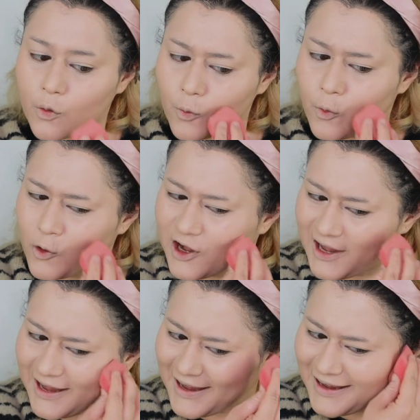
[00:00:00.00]

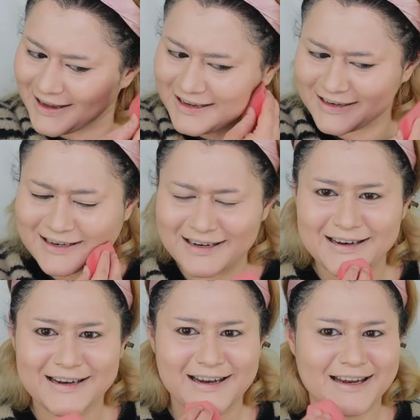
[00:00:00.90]
Wait.
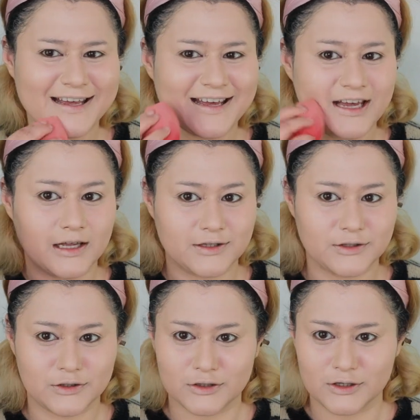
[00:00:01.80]

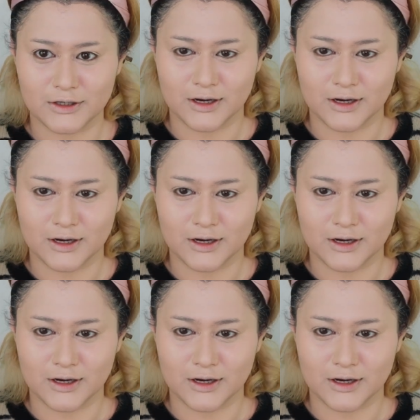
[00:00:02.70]
It's...